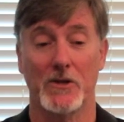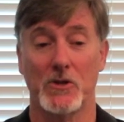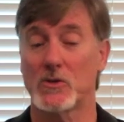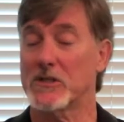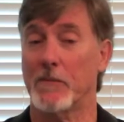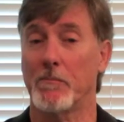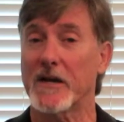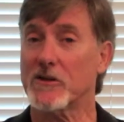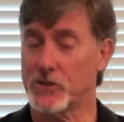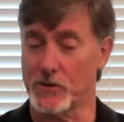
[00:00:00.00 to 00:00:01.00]
using
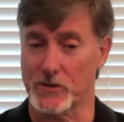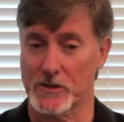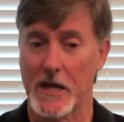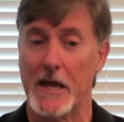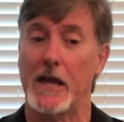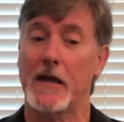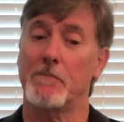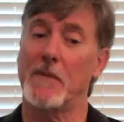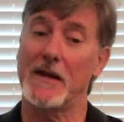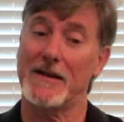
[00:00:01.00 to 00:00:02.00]
mixtures. It,
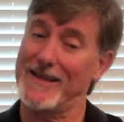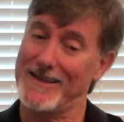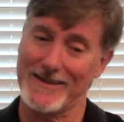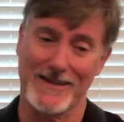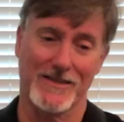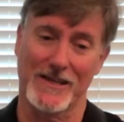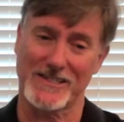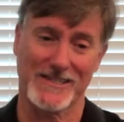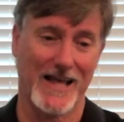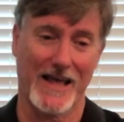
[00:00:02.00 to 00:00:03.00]
it,
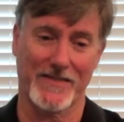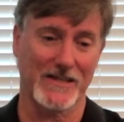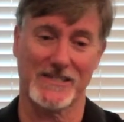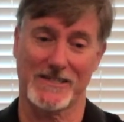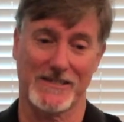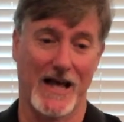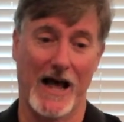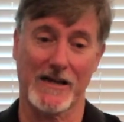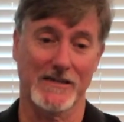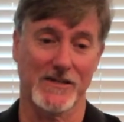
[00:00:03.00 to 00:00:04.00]
this, this is, I
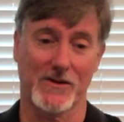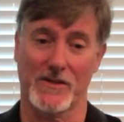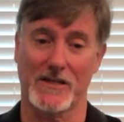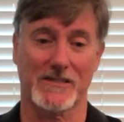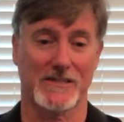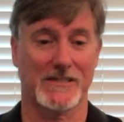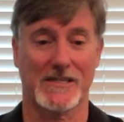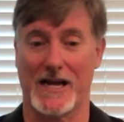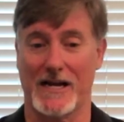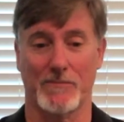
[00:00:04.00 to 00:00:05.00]
consider this
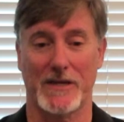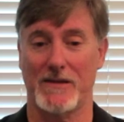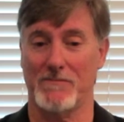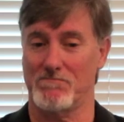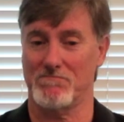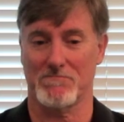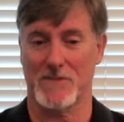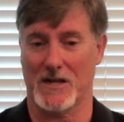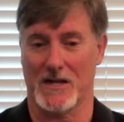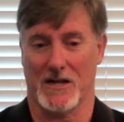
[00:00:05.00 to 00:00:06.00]
kind of be a,
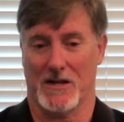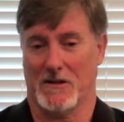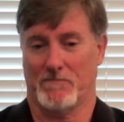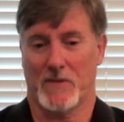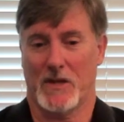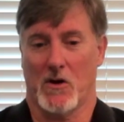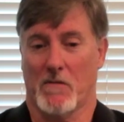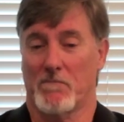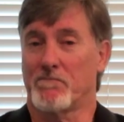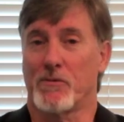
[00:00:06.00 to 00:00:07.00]
uh, a, uh, you know,
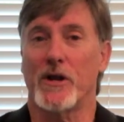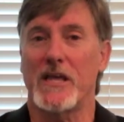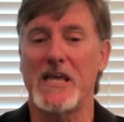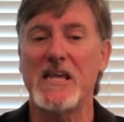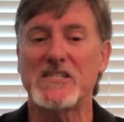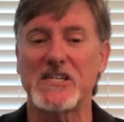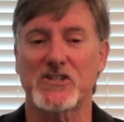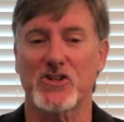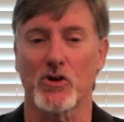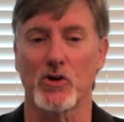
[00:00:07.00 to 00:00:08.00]
pretty easy
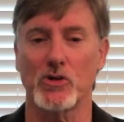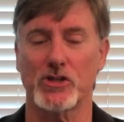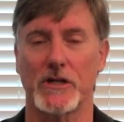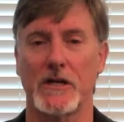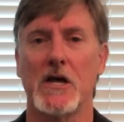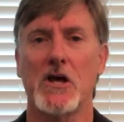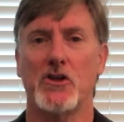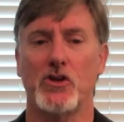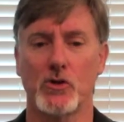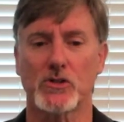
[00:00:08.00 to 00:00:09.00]
solution
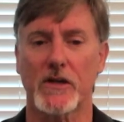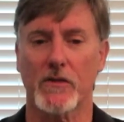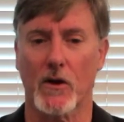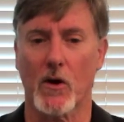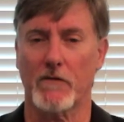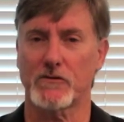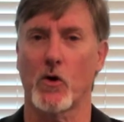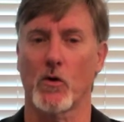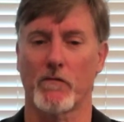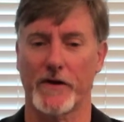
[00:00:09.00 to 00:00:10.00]
using the law of
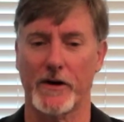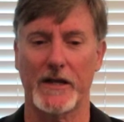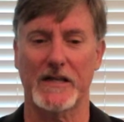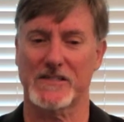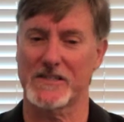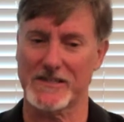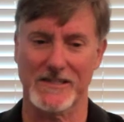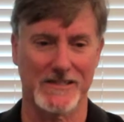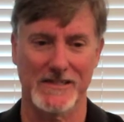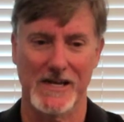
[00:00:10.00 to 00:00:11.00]
total variance. This
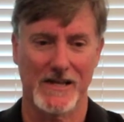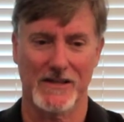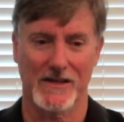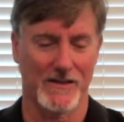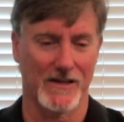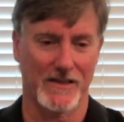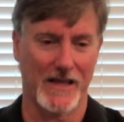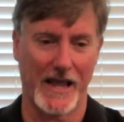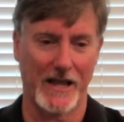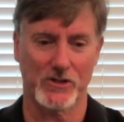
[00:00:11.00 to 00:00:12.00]
is the, the,
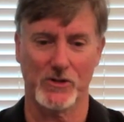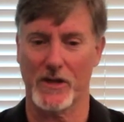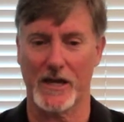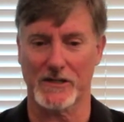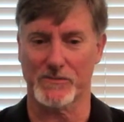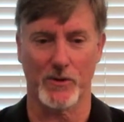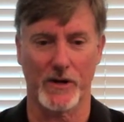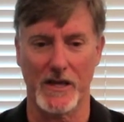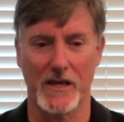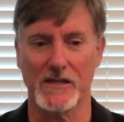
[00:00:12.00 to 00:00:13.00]
the answer you get is
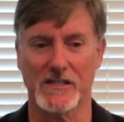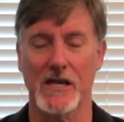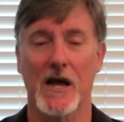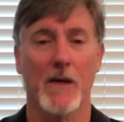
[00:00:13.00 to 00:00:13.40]
pretty easy.